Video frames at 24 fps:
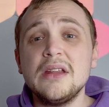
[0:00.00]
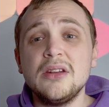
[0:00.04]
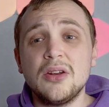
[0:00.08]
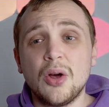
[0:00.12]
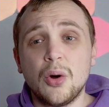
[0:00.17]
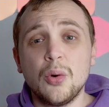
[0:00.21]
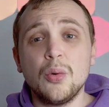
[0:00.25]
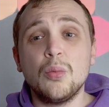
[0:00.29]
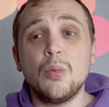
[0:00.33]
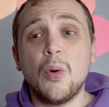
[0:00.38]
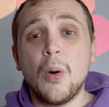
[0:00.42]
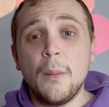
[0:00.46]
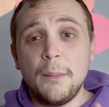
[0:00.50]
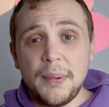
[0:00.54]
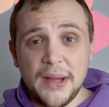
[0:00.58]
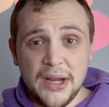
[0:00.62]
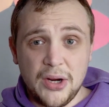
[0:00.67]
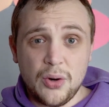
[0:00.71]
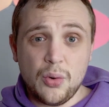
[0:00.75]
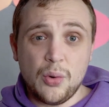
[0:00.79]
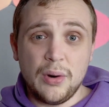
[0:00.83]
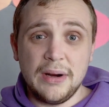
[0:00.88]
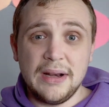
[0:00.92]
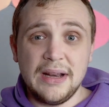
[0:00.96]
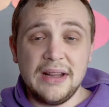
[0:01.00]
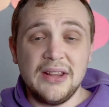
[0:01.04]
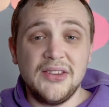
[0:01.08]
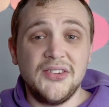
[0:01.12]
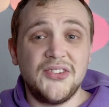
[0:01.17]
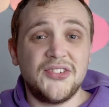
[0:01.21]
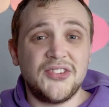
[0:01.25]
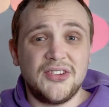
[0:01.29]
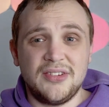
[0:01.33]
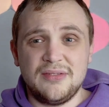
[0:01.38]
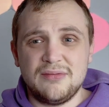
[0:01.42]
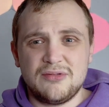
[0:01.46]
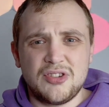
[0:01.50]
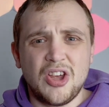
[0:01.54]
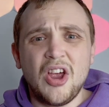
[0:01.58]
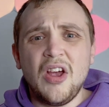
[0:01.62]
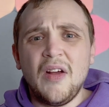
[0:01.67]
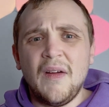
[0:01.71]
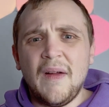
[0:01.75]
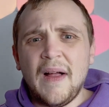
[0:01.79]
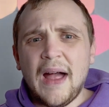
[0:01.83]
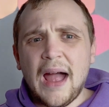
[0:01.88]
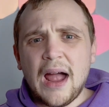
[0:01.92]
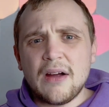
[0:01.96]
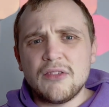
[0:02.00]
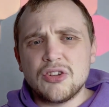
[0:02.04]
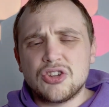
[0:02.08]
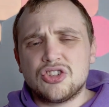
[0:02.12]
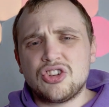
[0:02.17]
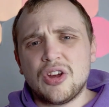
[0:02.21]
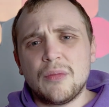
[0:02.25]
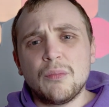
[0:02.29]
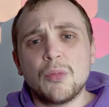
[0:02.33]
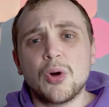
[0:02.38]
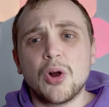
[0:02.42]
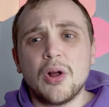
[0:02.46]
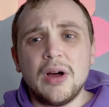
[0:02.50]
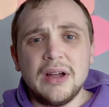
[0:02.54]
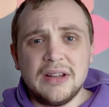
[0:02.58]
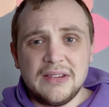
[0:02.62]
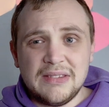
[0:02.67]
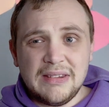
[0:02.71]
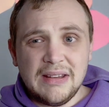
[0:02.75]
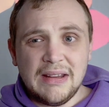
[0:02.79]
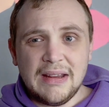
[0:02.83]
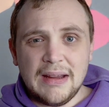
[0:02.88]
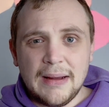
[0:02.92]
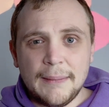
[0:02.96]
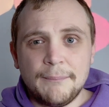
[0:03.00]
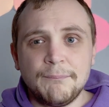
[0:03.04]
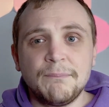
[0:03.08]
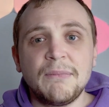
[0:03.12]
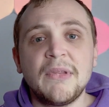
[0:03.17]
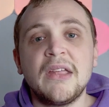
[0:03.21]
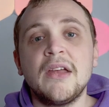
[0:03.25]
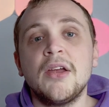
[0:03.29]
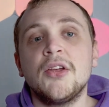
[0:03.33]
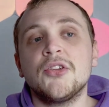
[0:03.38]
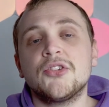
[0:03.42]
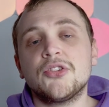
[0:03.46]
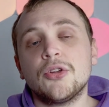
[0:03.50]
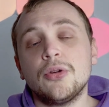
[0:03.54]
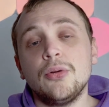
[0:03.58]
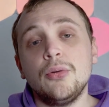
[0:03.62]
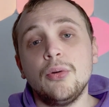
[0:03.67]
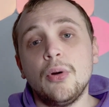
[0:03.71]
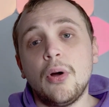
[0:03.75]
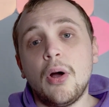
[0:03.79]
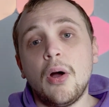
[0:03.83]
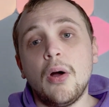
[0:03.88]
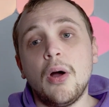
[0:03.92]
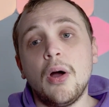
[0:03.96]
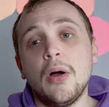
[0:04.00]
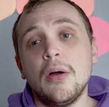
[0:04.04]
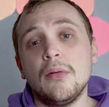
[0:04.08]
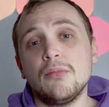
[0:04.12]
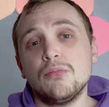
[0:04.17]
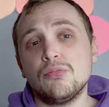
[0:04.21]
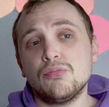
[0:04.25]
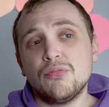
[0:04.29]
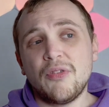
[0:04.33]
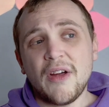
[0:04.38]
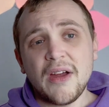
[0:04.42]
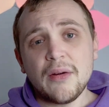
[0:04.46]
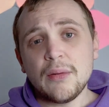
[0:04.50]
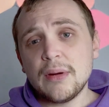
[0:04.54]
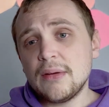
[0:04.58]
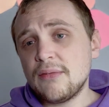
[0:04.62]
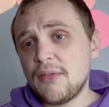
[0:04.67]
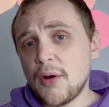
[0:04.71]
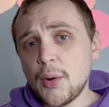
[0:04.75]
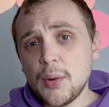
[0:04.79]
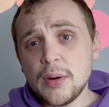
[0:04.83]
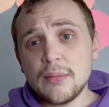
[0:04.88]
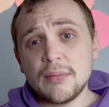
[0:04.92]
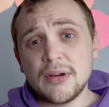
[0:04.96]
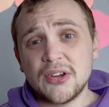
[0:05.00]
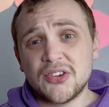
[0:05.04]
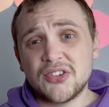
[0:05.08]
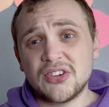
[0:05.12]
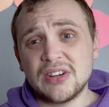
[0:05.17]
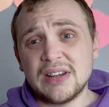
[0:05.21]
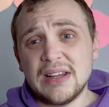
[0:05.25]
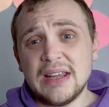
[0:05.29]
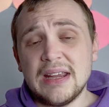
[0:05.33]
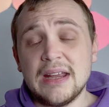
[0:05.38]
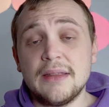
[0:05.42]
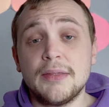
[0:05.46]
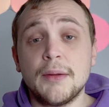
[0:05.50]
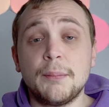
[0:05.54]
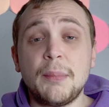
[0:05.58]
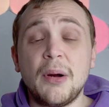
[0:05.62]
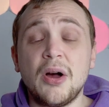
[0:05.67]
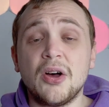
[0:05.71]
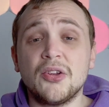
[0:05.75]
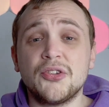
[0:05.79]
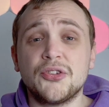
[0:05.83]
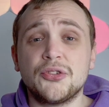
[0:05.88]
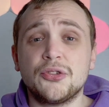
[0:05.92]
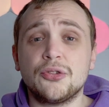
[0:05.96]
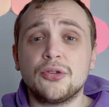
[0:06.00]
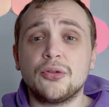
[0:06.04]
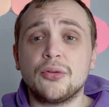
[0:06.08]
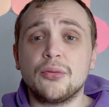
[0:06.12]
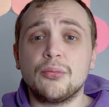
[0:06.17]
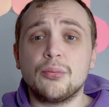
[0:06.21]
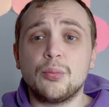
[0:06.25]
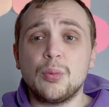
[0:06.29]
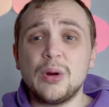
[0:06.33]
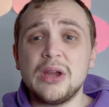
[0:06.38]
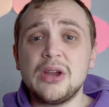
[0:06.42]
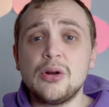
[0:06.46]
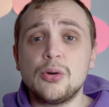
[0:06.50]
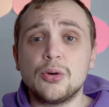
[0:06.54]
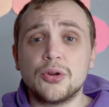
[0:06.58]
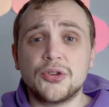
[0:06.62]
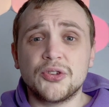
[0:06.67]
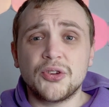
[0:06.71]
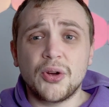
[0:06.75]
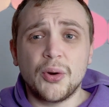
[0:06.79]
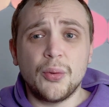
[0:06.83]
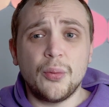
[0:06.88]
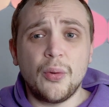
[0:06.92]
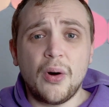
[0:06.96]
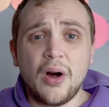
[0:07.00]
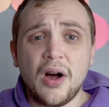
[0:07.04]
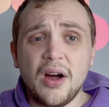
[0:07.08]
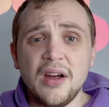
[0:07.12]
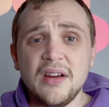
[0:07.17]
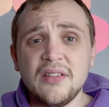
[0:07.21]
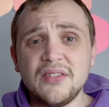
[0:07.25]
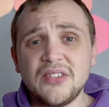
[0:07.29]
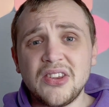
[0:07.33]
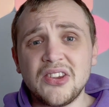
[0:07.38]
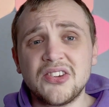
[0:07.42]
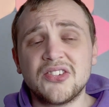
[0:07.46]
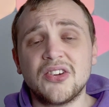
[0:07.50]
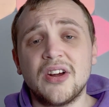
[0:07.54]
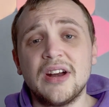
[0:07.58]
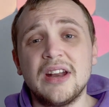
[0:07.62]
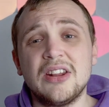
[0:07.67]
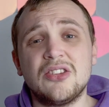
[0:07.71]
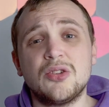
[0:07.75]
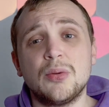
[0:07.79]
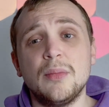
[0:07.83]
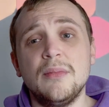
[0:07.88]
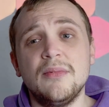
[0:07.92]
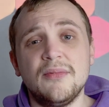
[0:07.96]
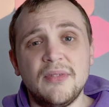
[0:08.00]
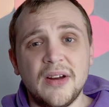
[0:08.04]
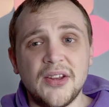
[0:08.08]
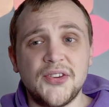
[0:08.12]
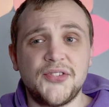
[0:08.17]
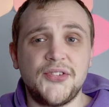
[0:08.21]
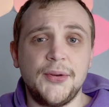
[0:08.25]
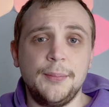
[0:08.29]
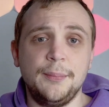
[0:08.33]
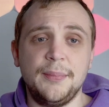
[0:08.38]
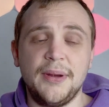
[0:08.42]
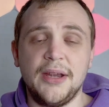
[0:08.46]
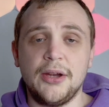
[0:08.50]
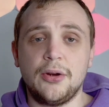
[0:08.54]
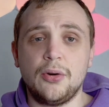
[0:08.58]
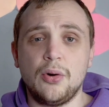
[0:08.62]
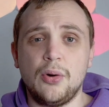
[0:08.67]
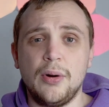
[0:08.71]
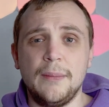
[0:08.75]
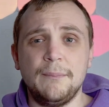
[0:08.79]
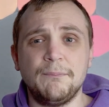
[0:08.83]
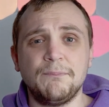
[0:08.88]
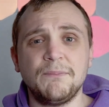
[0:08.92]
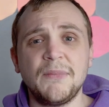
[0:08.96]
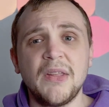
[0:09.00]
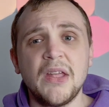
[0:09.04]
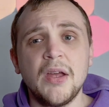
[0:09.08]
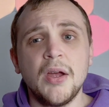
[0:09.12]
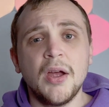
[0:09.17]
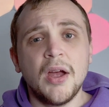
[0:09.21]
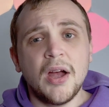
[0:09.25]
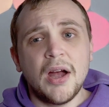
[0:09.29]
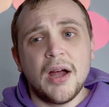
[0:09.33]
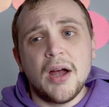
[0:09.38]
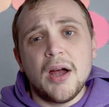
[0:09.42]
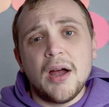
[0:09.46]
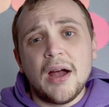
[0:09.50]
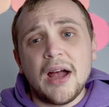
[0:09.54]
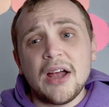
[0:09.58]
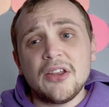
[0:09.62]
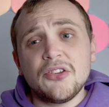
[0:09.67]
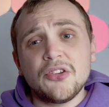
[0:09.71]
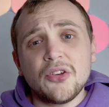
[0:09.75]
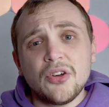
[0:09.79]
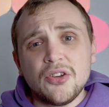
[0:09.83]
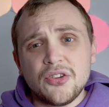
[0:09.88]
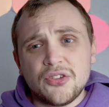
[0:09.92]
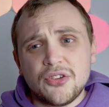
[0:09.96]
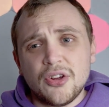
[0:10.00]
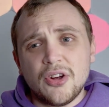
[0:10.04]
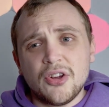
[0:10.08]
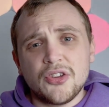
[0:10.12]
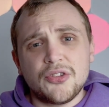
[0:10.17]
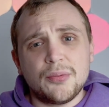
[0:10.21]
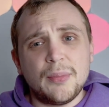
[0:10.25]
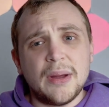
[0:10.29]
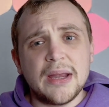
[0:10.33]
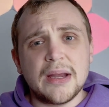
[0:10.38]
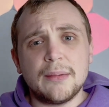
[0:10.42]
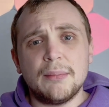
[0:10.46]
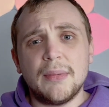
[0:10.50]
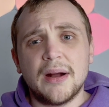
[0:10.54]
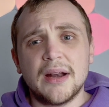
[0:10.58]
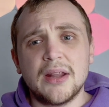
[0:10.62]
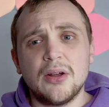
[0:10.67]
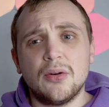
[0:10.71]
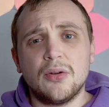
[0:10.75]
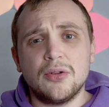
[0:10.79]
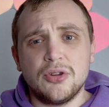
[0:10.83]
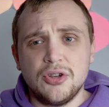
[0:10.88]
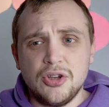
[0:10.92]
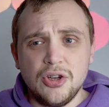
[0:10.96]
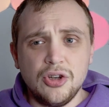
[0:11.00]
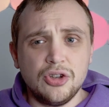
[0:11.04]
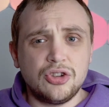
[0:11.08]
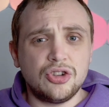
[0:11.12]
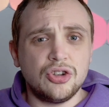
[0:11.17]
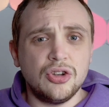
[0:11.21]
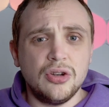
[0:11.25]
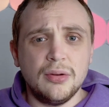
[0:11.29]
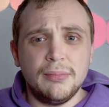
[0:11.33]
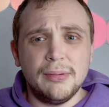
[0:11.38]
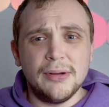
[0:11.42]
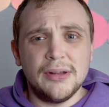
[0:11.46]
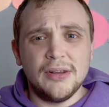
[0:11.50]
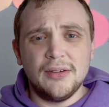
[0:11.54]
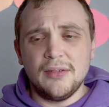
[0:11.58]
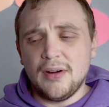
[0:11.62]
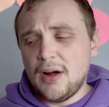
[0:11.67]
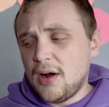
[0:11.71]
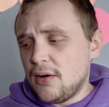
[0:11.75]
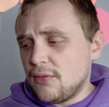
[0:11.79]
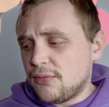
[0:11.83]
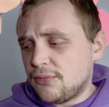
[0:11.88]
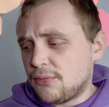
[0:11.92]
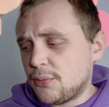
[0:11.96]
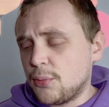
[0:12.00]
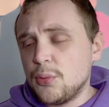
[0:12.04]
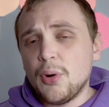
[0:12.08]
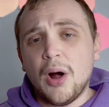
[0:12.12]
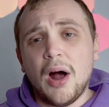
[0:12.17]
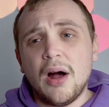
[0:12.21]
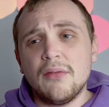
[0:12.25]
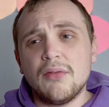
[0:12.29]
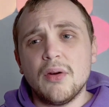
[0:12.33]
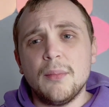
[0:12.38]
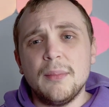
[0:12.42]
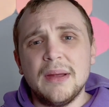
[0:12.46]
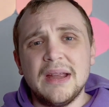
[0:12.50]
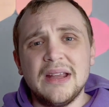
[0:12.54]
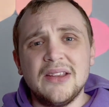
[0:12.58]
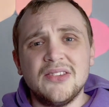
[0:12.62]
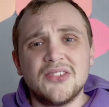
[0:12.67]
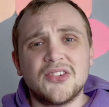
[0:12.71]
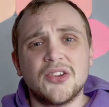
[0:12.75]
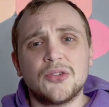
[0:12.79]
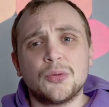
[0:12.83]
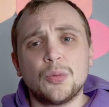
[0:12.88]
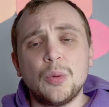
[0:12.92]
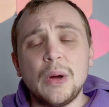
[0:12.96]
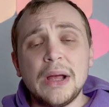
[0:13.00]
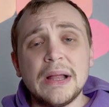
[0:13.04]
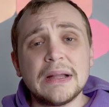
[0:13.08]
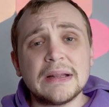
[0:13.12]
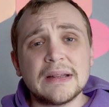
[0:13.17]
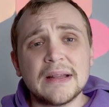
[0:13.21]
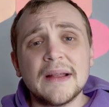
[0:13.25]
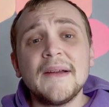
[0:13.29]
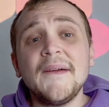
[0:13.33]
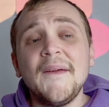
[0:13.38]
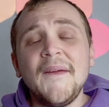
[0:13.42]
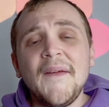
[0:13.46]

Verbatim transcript: know what Bitcoin is and have a general idea. So very, very recently, in the past sort of week or so, I've decided to invest in Bitcoin. Uh, as I start to make money on YouTube and through other means as well,